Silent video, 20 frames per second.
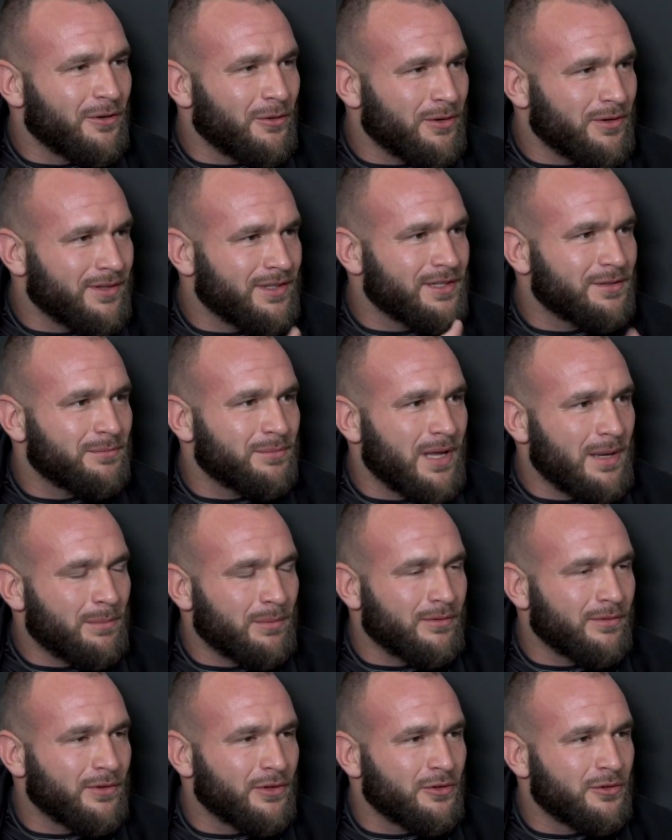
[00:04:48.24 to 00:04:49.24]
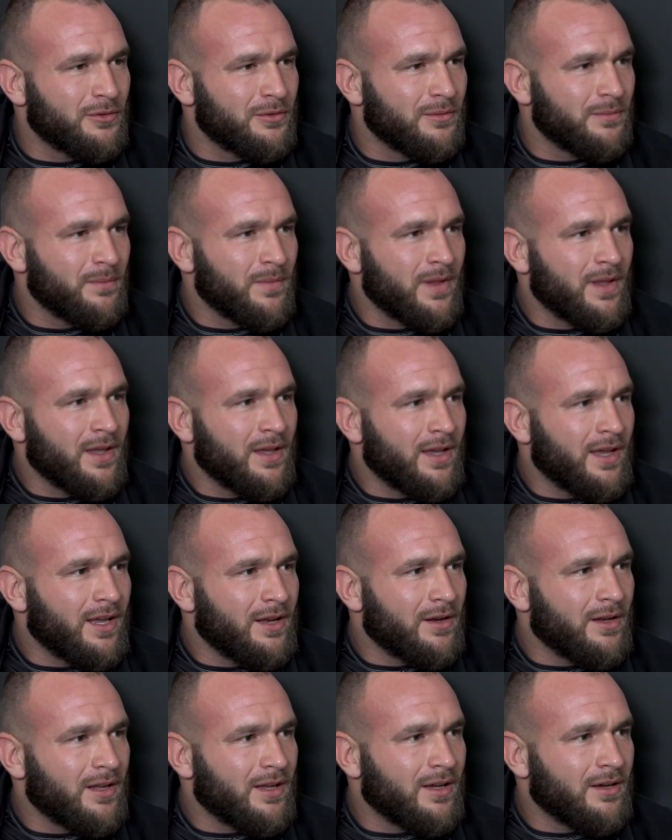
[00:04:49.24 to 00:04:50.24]
ordered this pay-per-view,
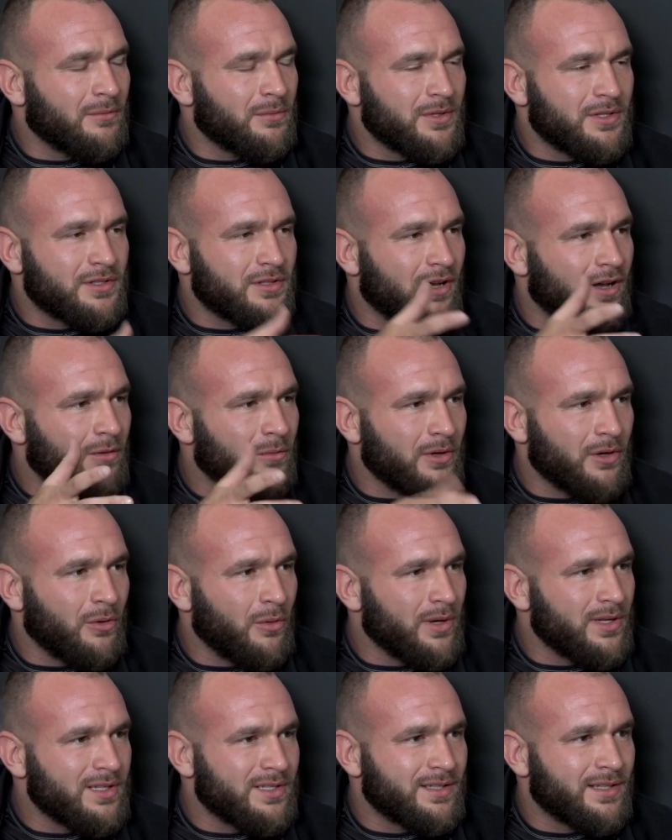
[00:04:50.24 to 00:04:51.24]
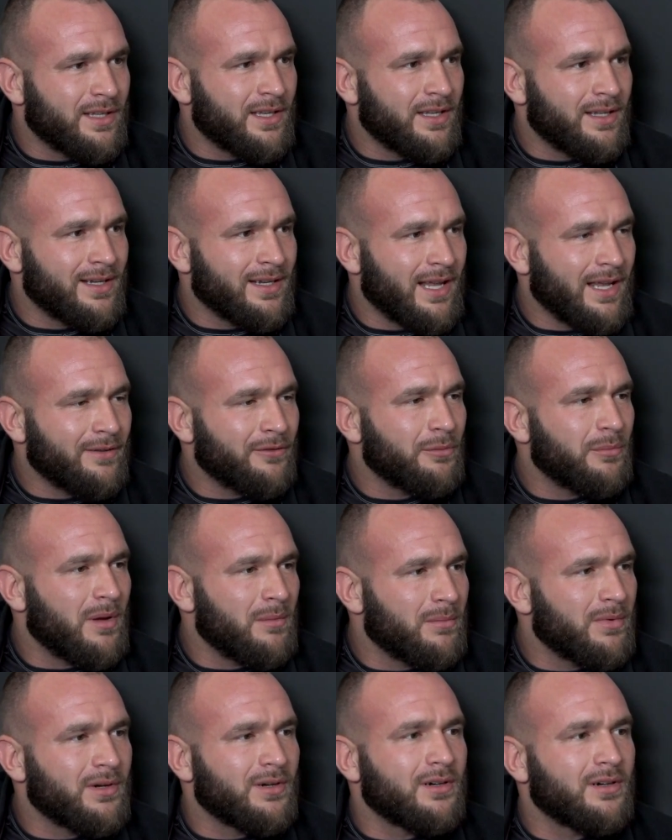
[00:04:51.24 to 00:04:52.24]
and we saw what Hoist did. And I
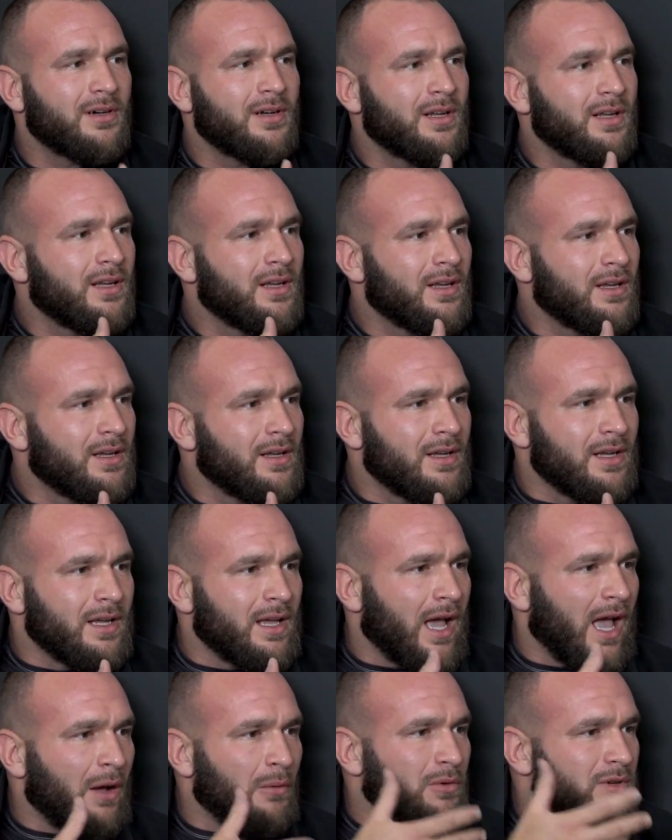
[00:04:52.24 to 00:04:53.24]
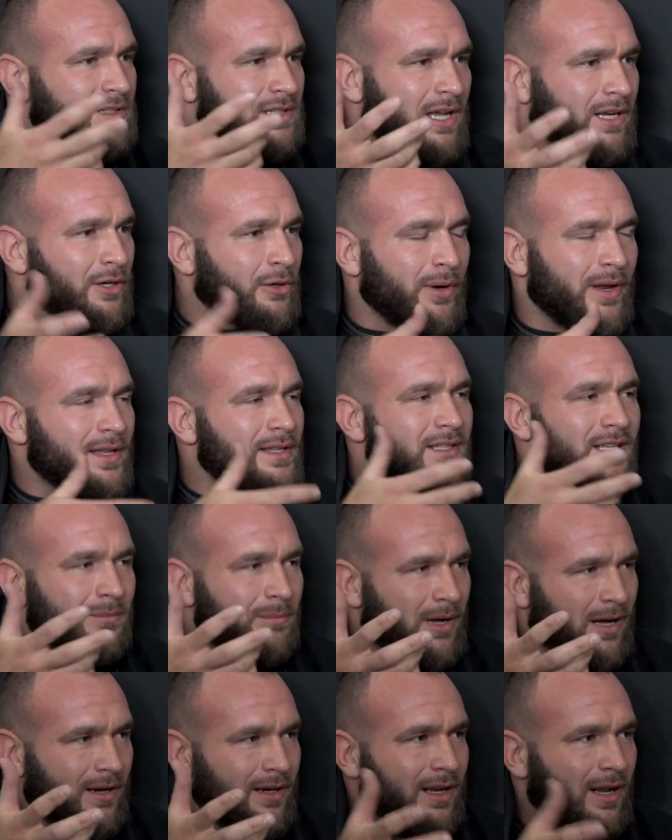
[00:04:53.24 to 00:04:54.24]
remember I was not crazy
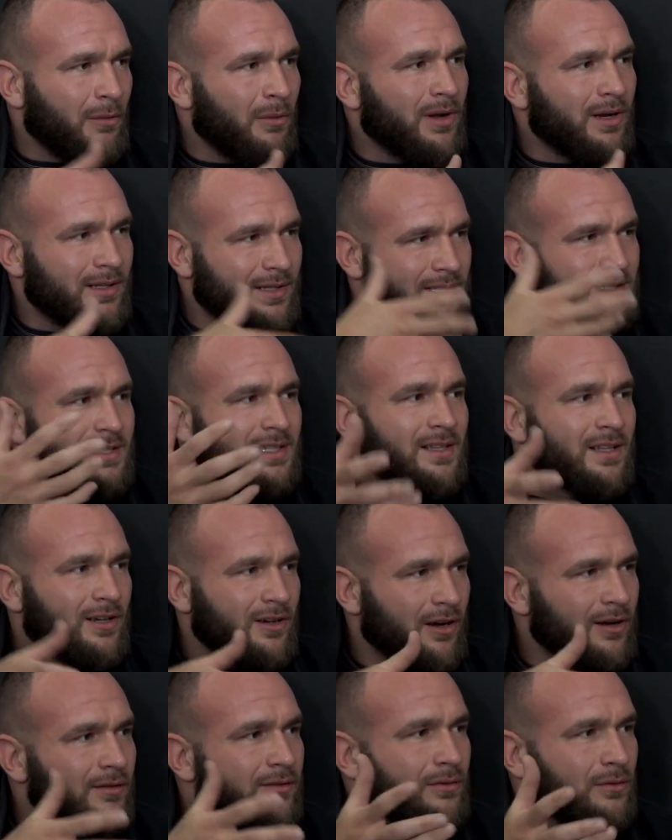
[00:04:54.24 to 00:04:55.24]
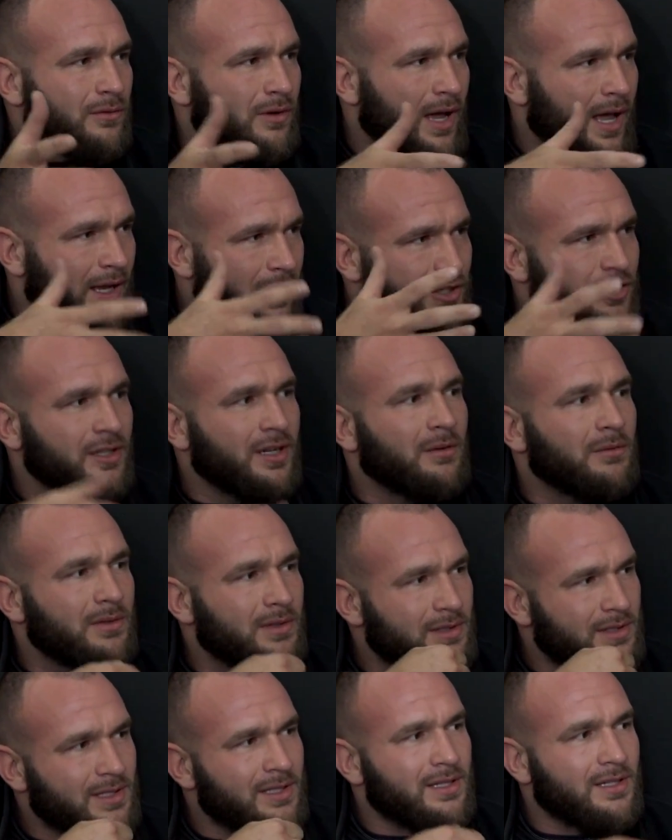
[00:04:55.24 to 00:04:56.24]
about it. I wanted to see the kung fu action. I
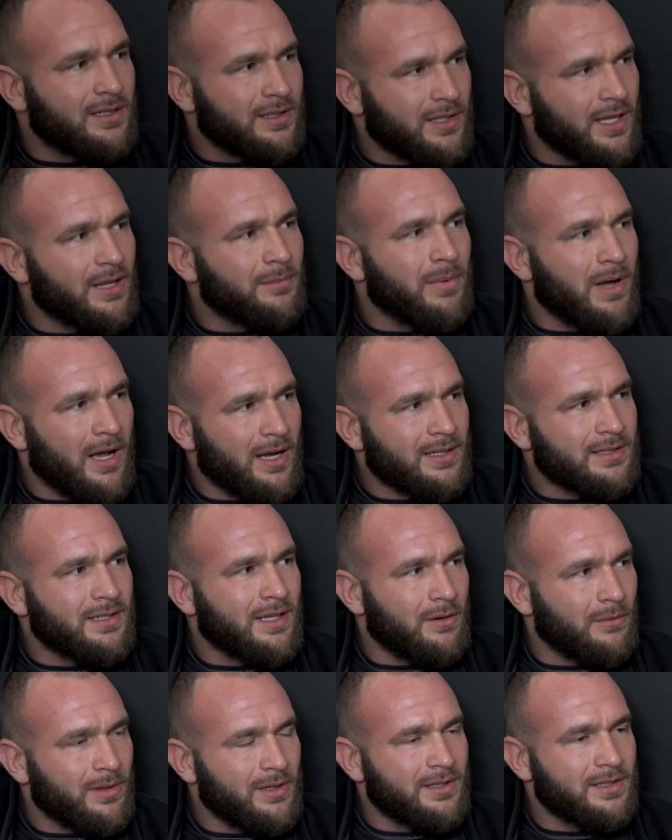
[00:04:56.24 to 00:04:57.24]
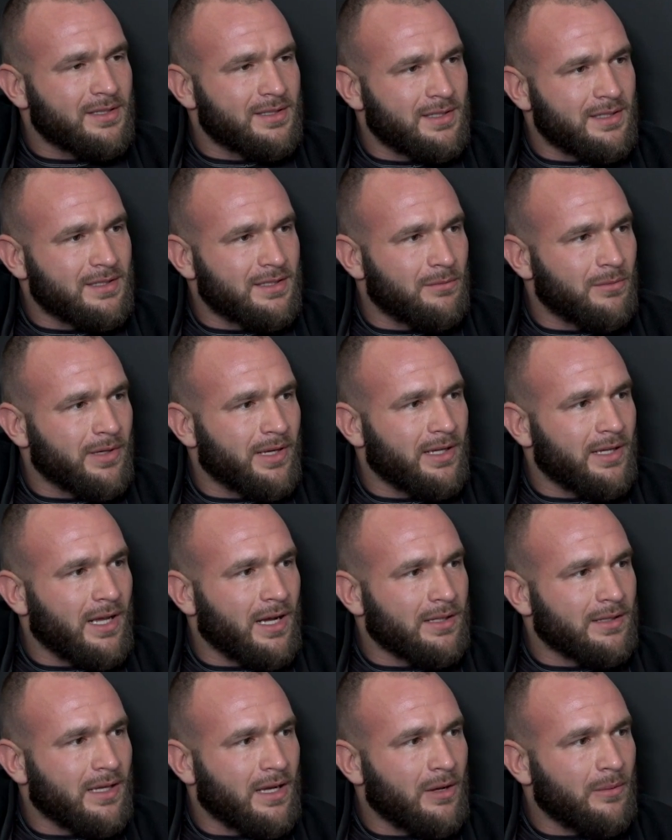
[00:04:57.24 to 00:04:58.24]
wanted to see the kickboxing. I wanted to see someone get
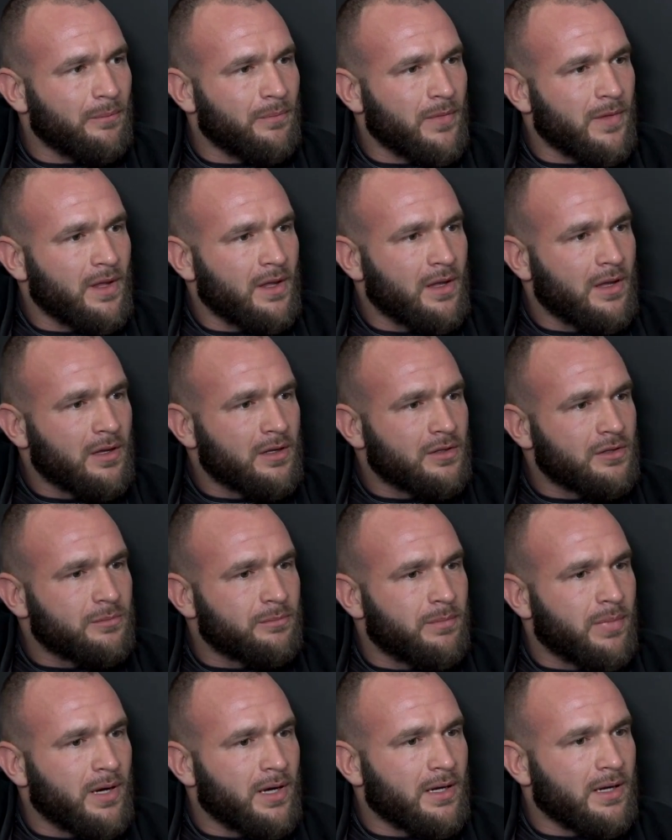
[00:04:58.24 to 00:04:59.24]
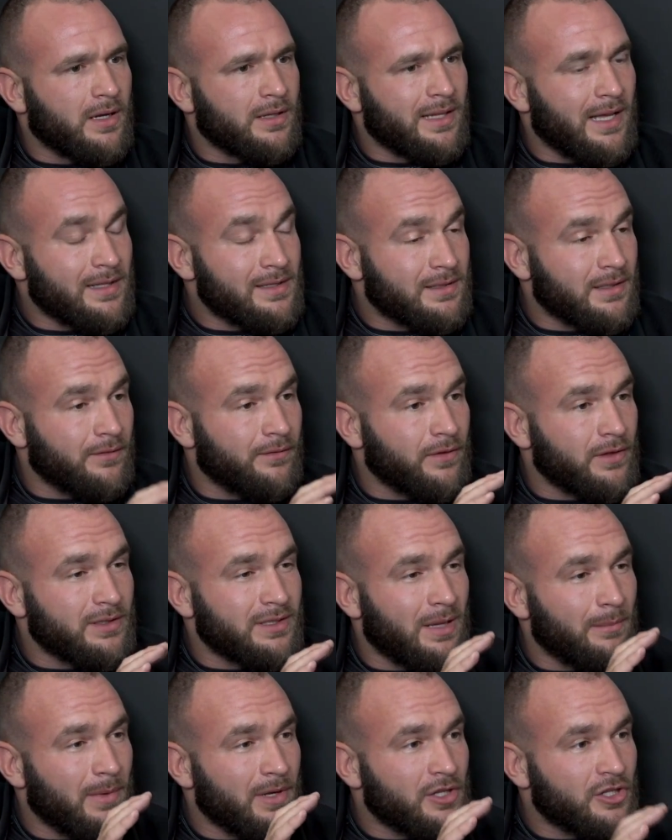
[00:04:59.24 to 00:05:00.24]
knocked out. But that's the
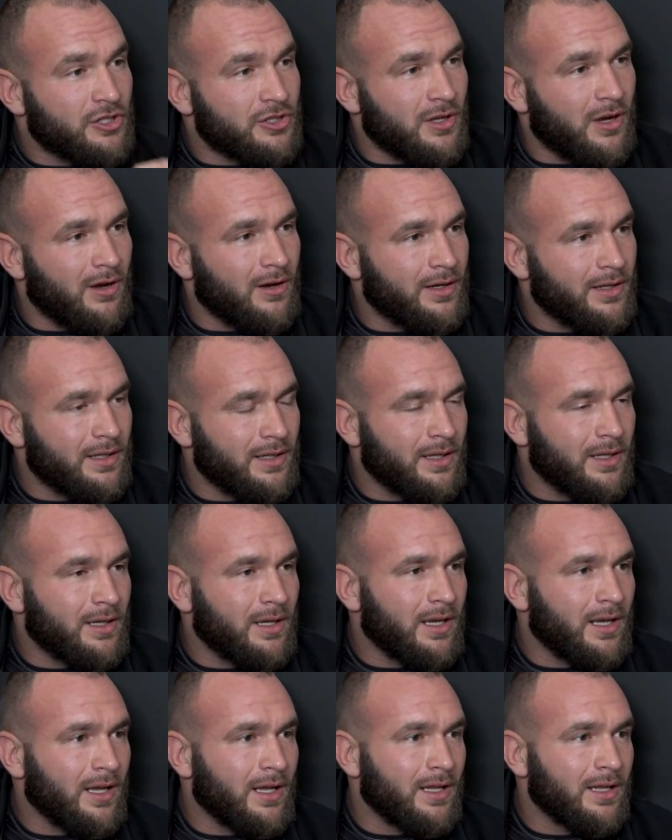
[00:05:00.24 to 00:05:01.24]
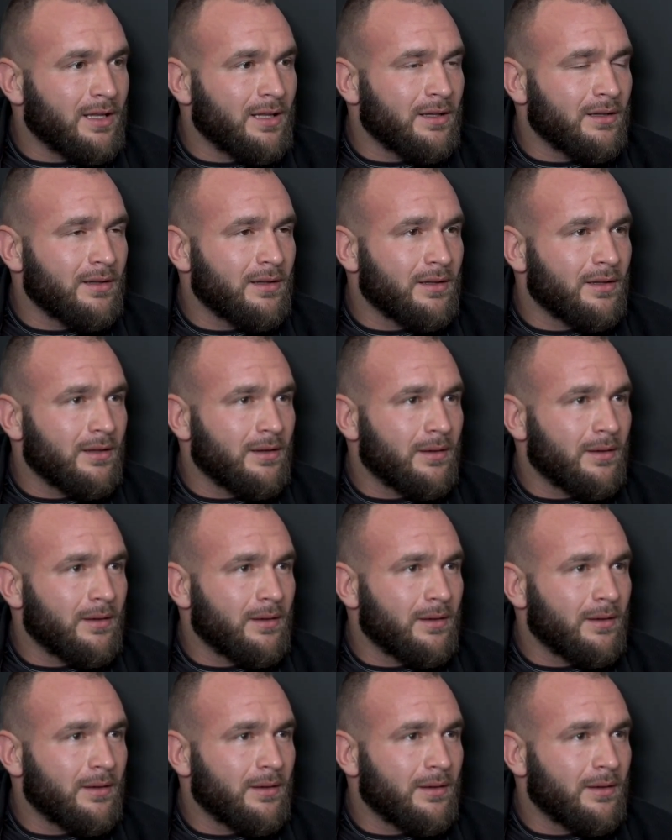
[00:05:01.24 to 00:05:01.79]
first time I saw it. And